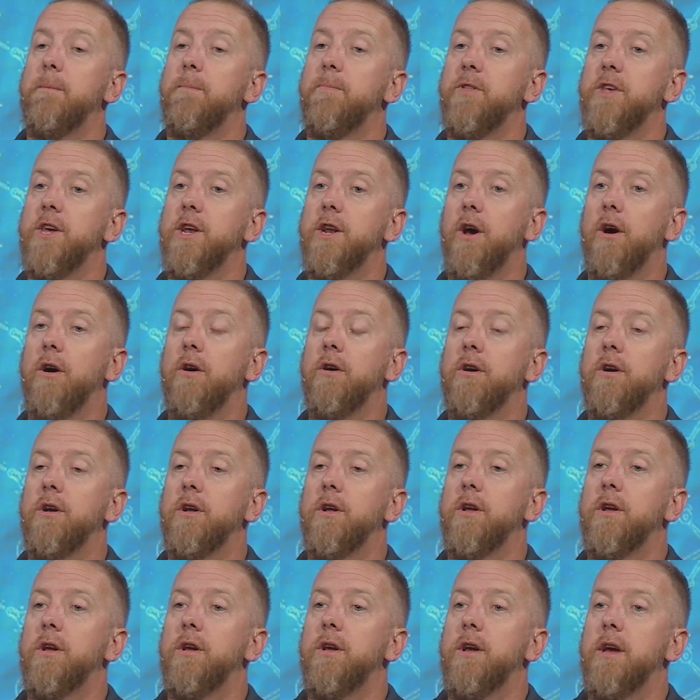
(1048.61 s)
You know?
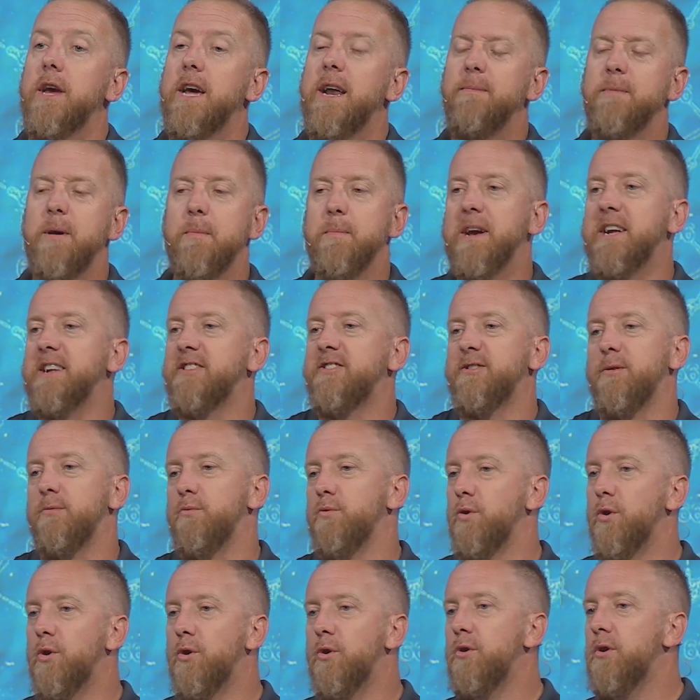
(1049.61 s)
I'm not making some
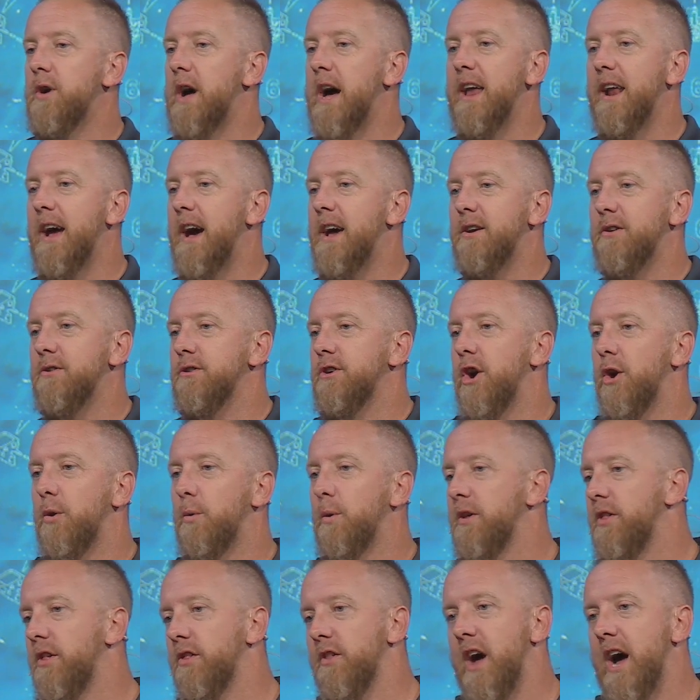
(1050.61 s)
rule. I don't know
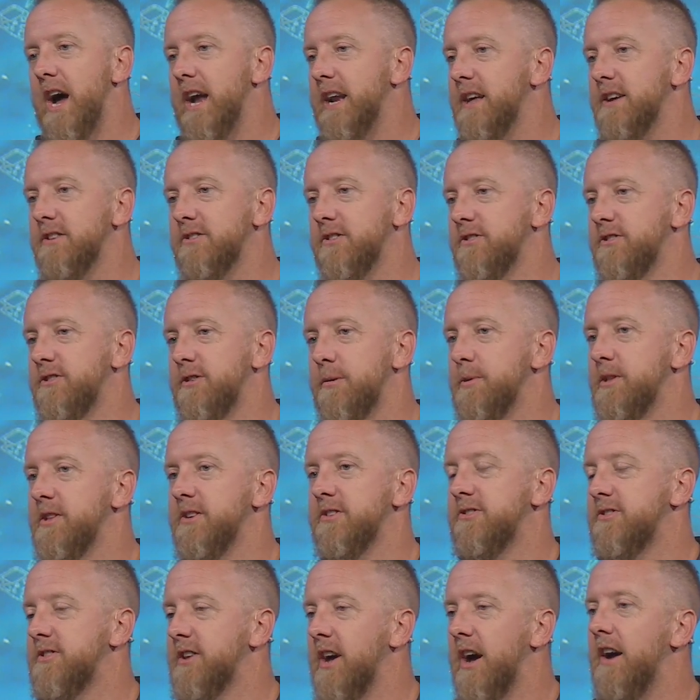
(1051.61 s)
where the line is on some of
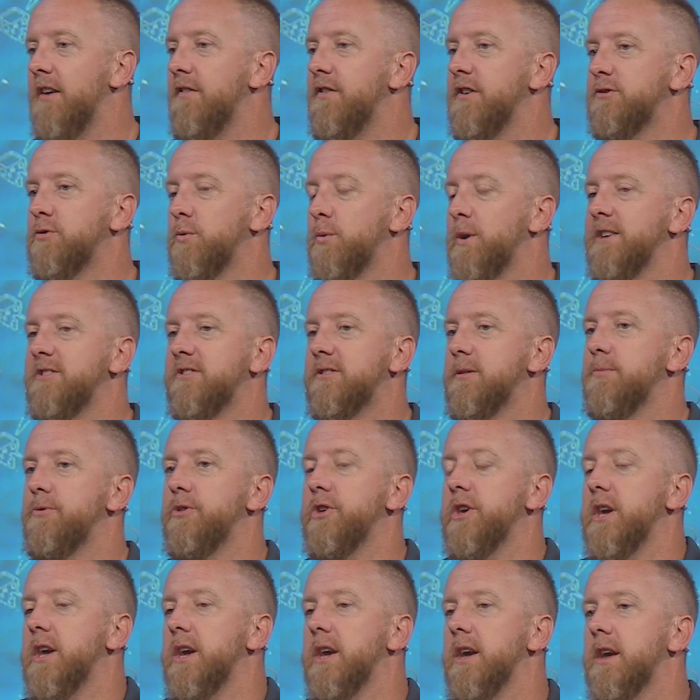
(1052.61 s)
this stuff. It's a wisdom
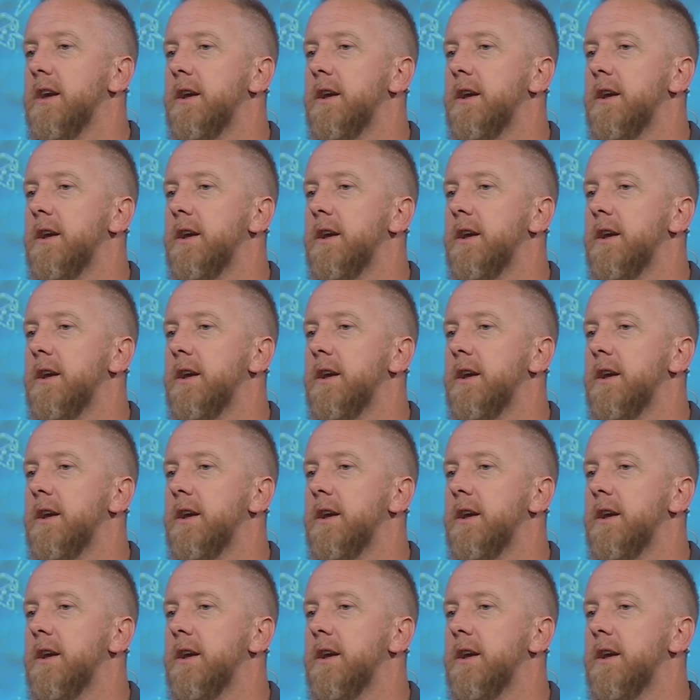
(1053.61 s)
thing.